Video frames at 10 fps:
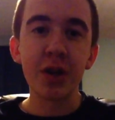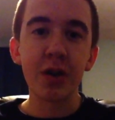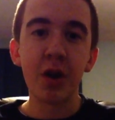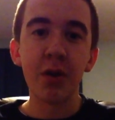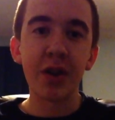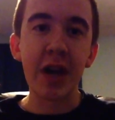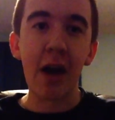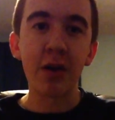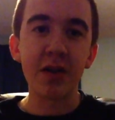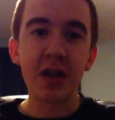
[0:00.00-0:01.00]
you know that the
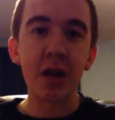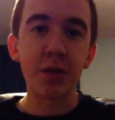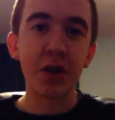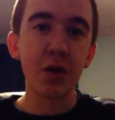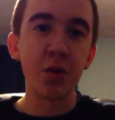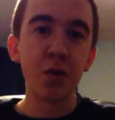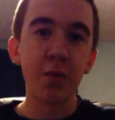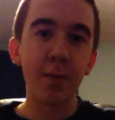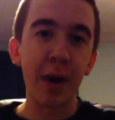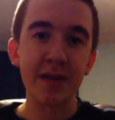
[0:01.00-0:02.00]
Galaxy Note 2
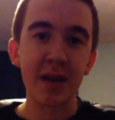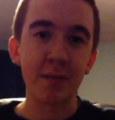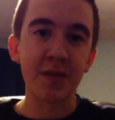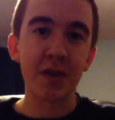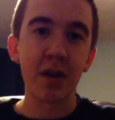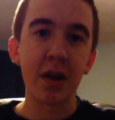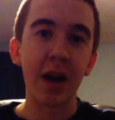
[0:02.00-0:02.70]
by Samsung